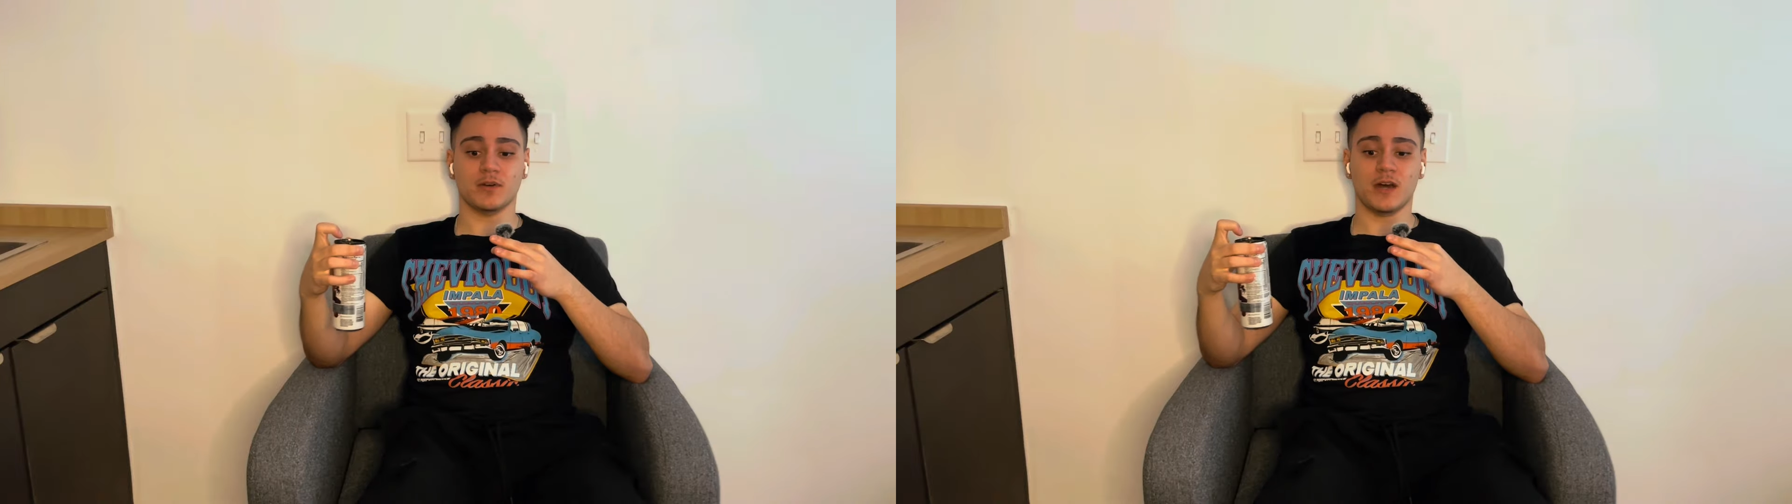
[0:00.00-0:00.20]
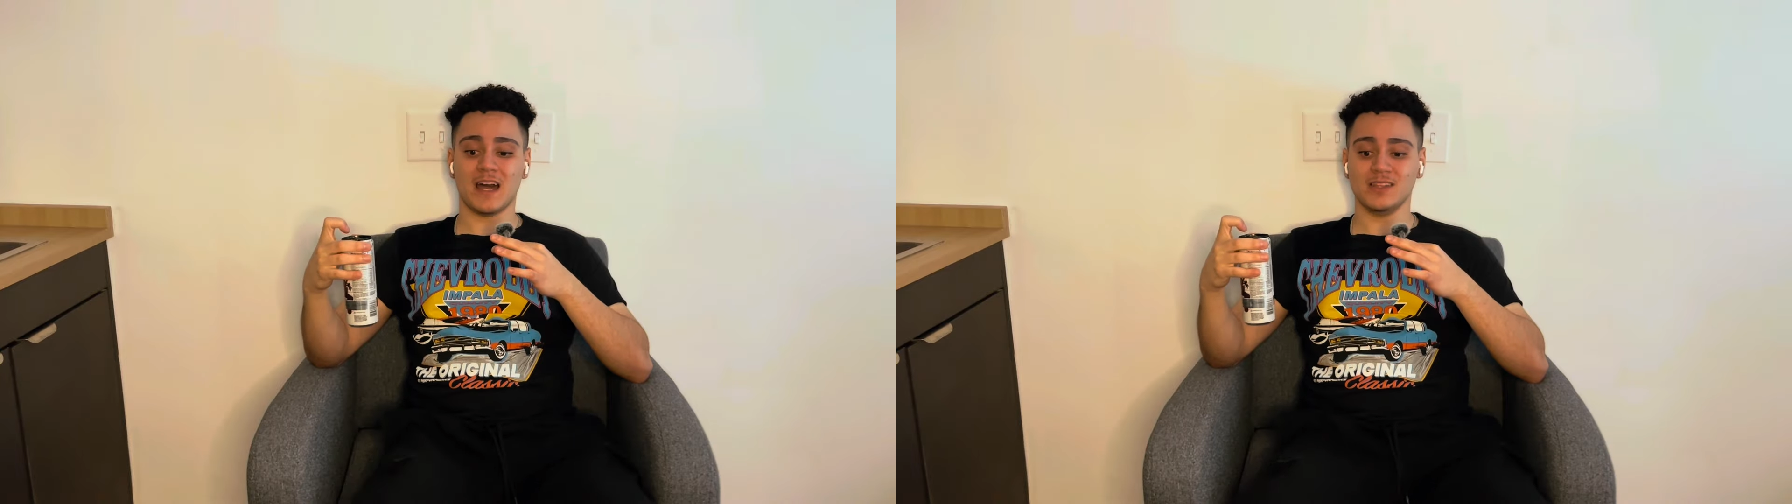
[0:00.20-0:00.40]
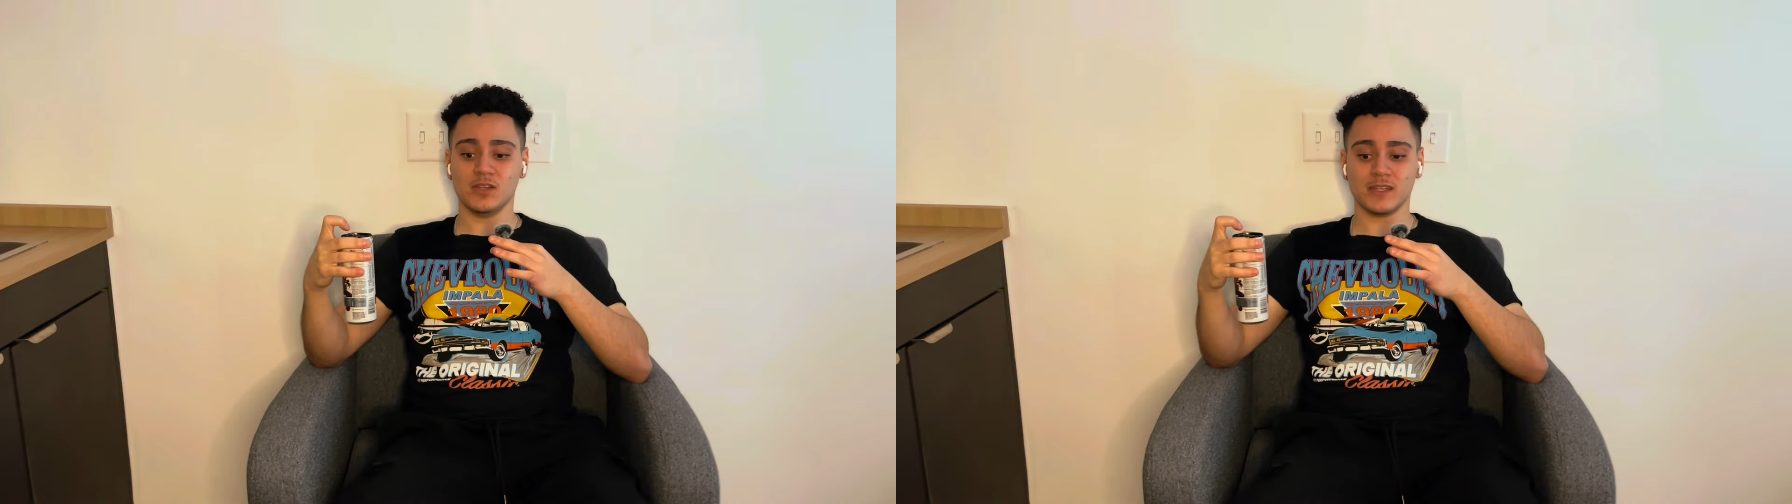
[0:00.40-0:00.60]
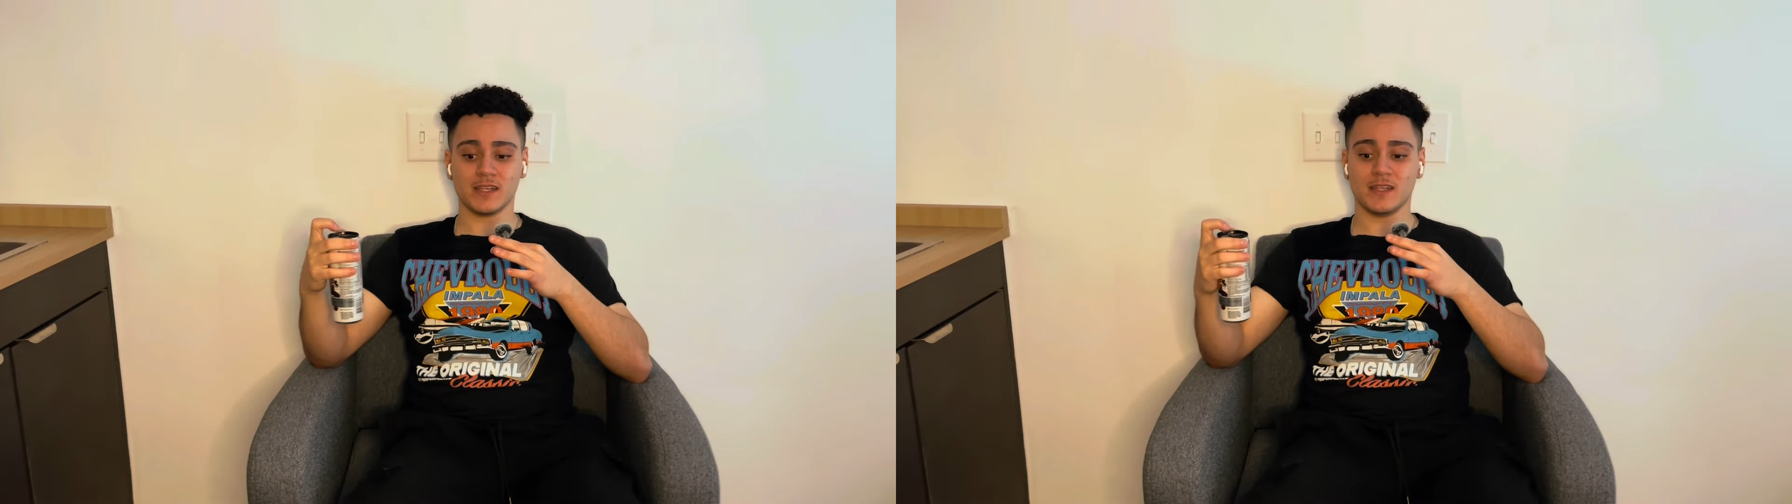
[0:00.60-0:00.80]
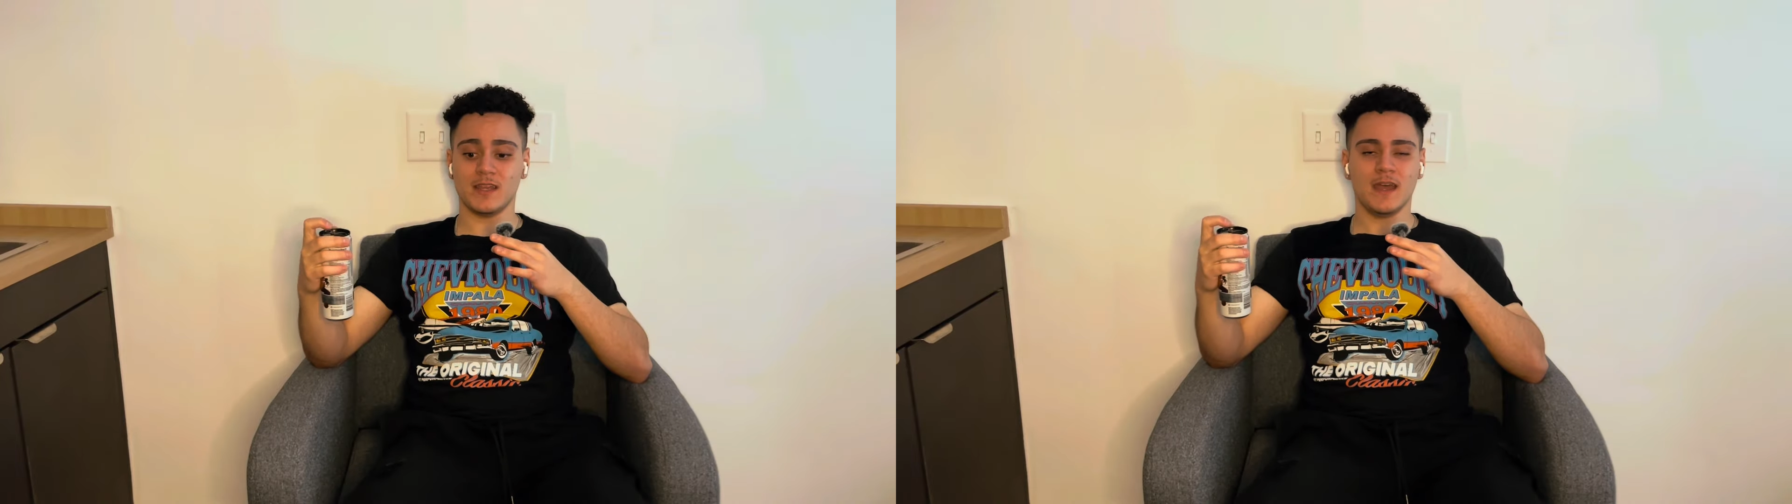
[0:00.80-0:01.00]
but I look
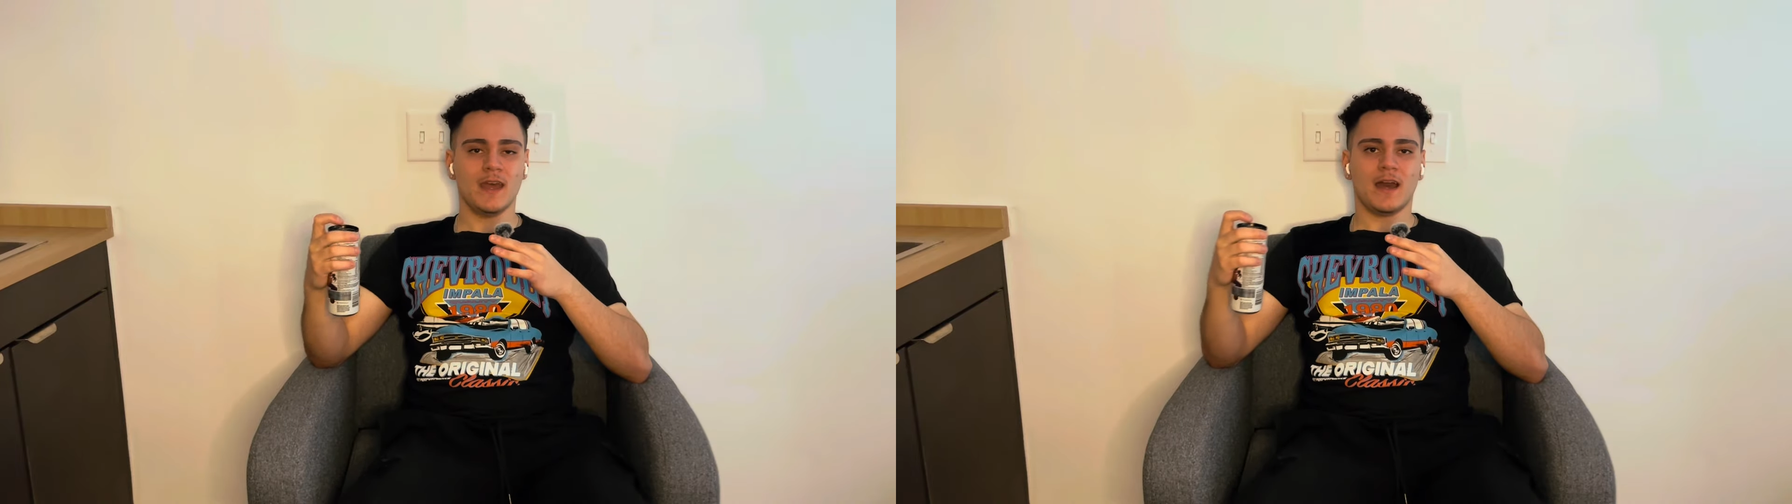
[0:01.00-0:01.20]
at it,